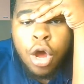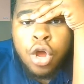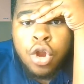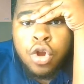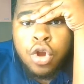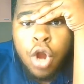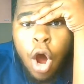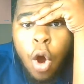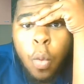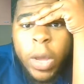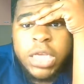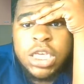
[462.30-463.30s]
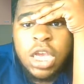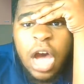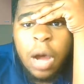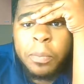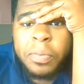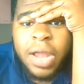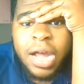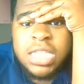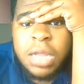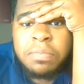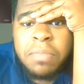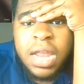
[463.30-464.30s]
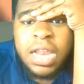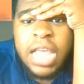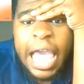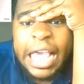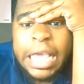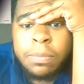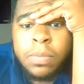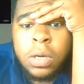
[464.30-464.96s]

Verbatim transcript: No, wait, she unplugged it mid-game?